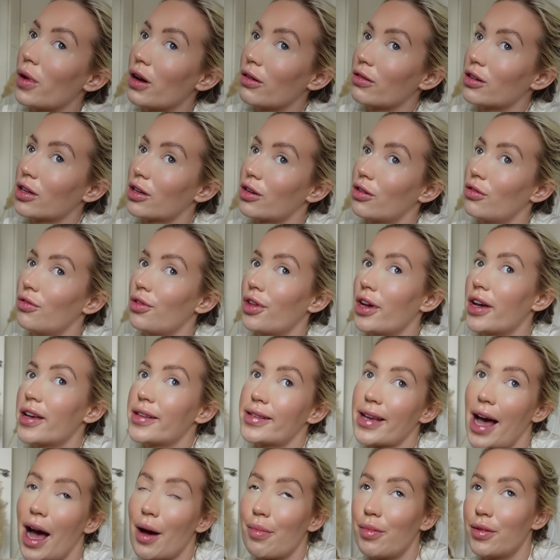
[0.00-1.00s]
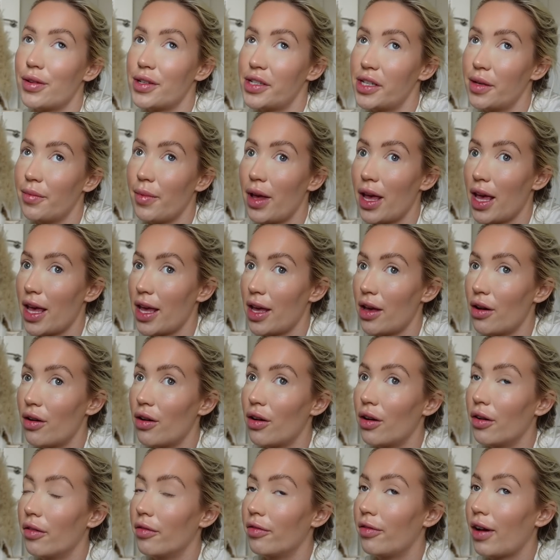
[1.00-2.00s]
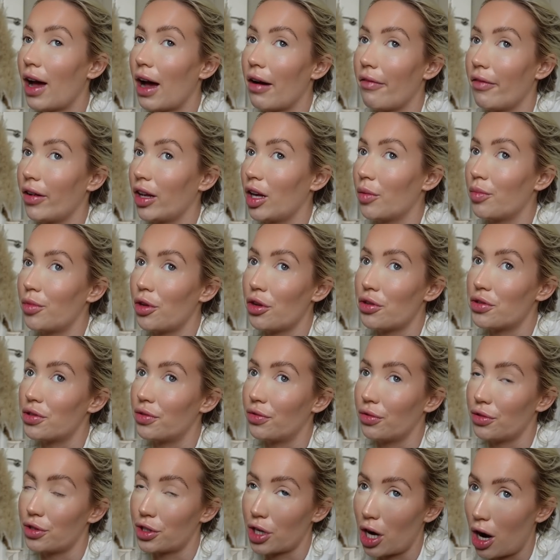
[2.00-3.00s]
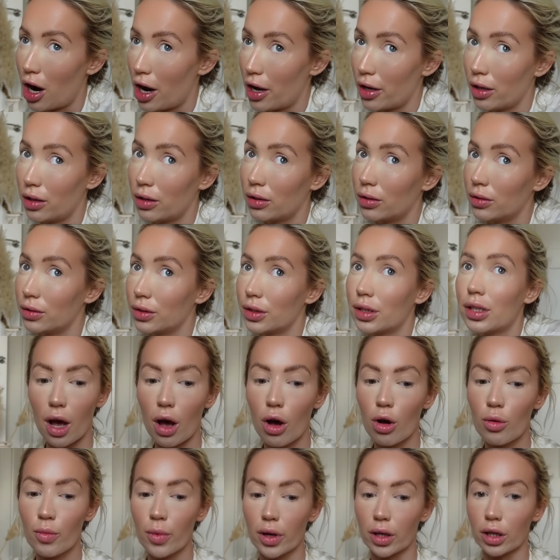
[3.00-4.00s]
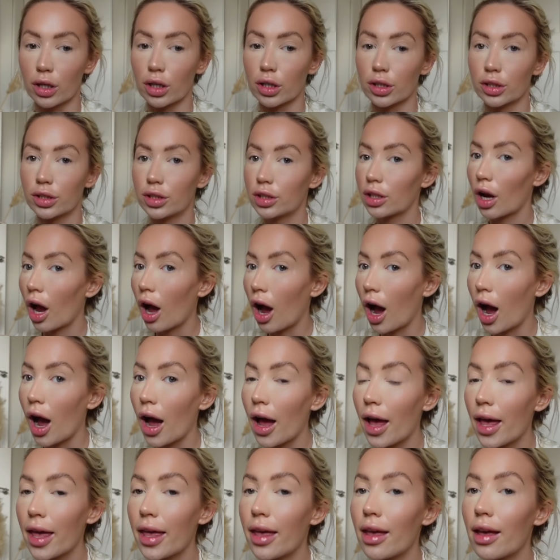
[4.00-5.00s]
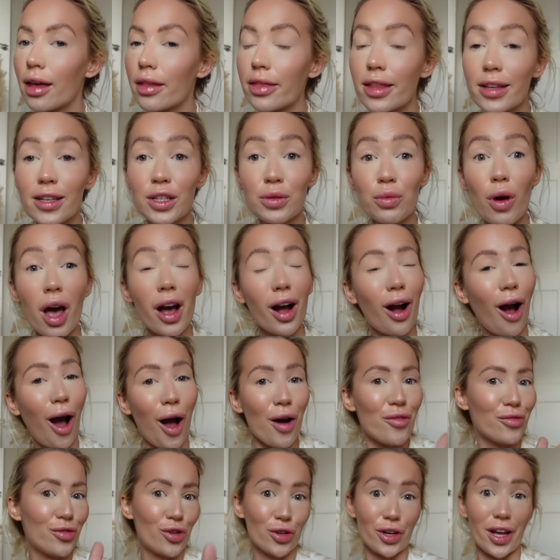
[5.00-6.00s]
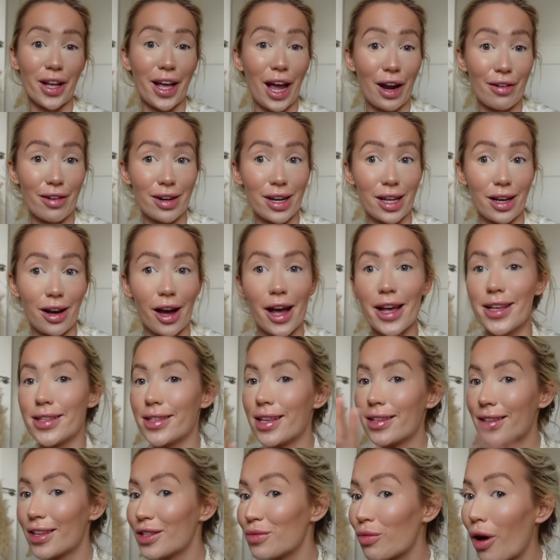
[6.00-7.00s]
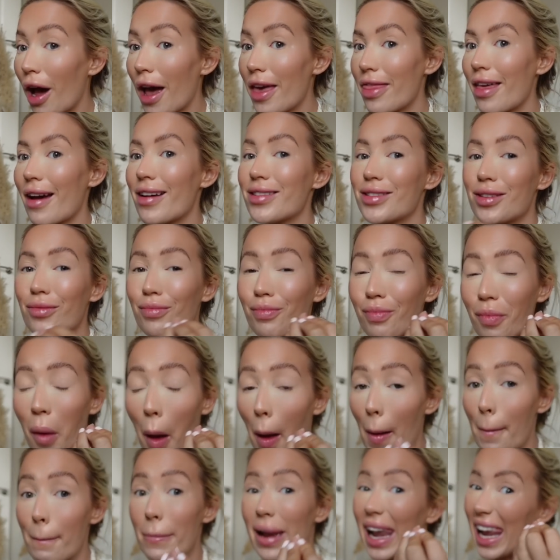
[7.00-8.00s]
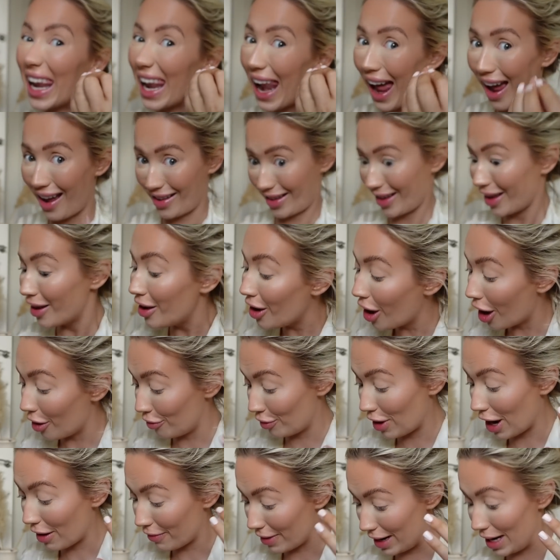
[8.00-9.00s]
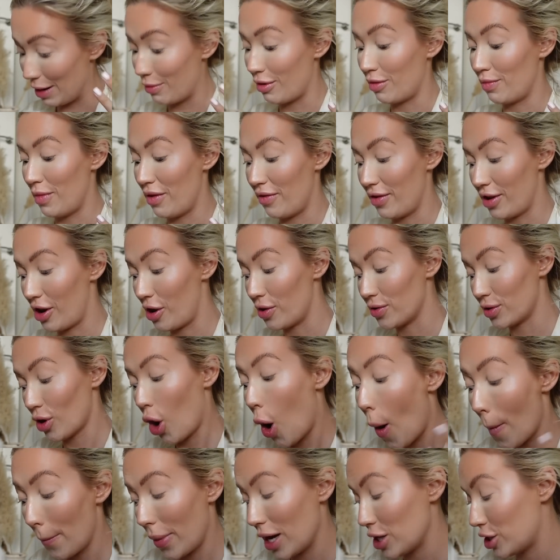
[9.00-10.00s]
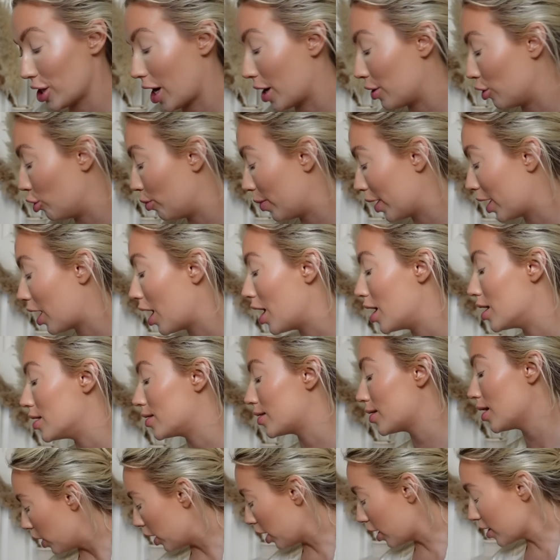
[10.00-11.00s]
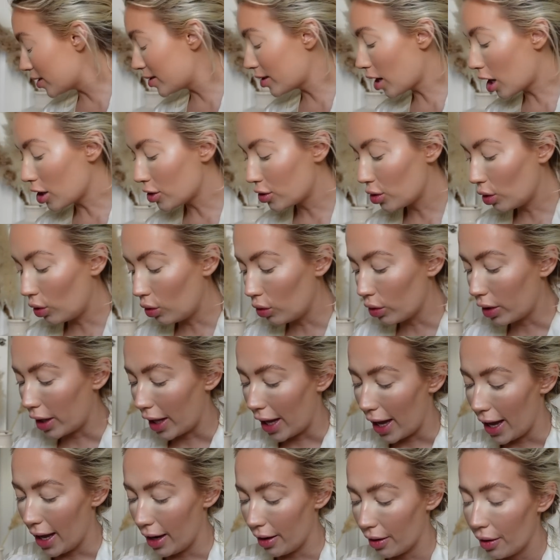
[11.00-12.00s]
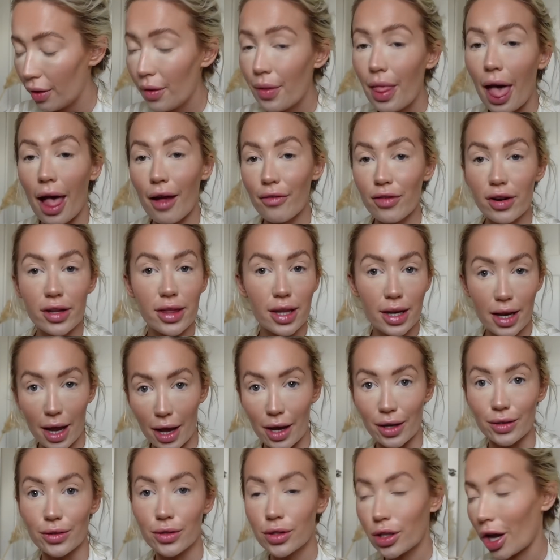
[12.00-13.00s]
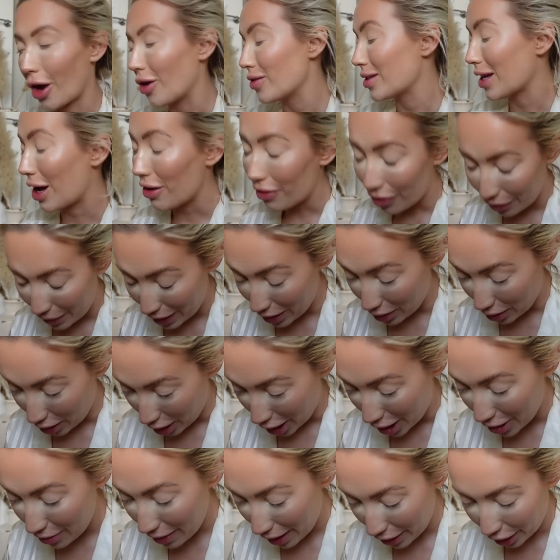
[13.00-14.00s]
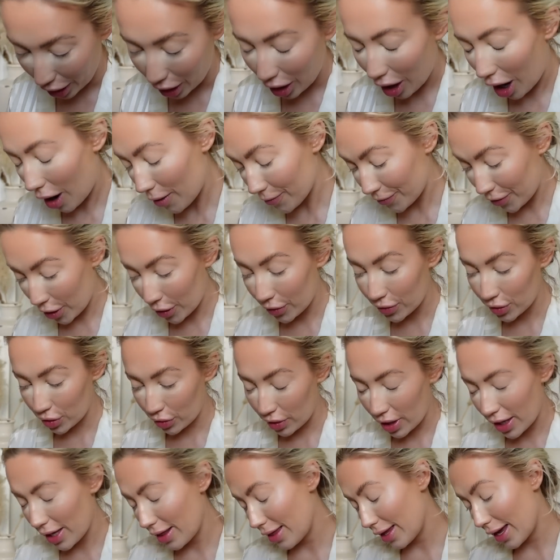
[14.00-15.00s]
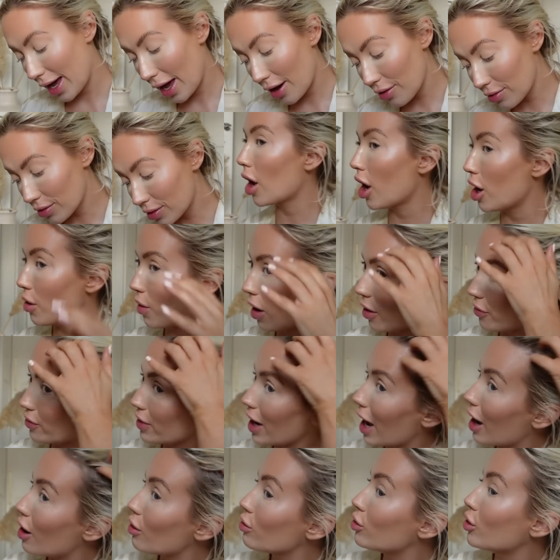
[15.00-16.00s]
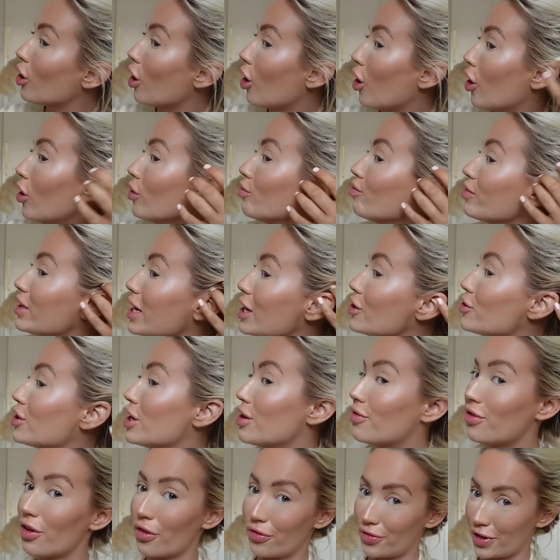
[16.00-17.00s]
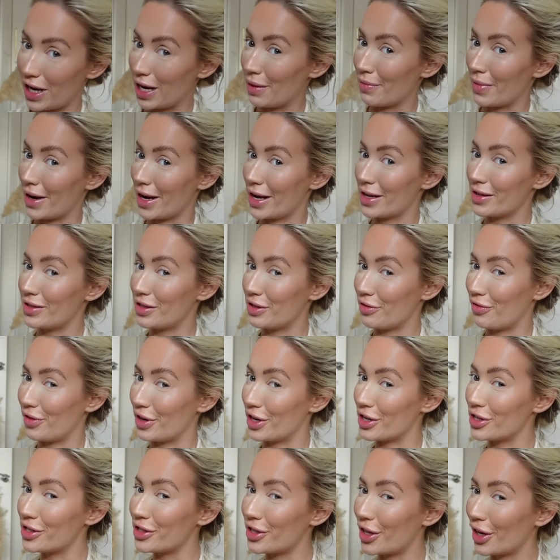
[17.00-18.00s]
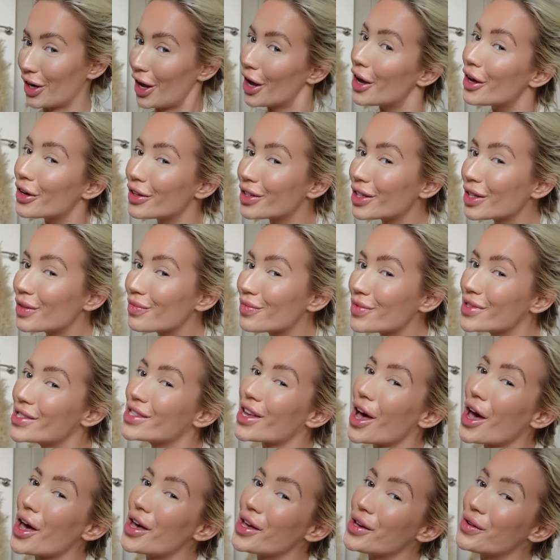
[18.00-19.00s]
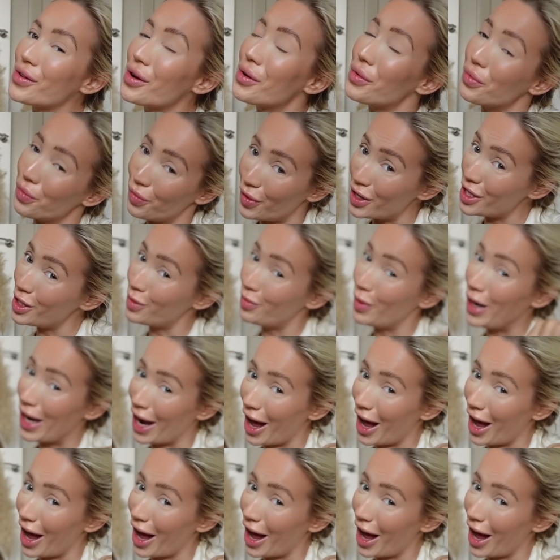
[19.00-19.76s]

miracle that has happened to me of having a beautiful child. Oh my gosh, I, this is why I can't vlog and get ready, guys. This is why there's a lack of get ready with me videos on my channel, because when I start talking everything else goes out the window and I can't focus on anything else. So I've now got literally fifteen minutes to finish the look, so wish me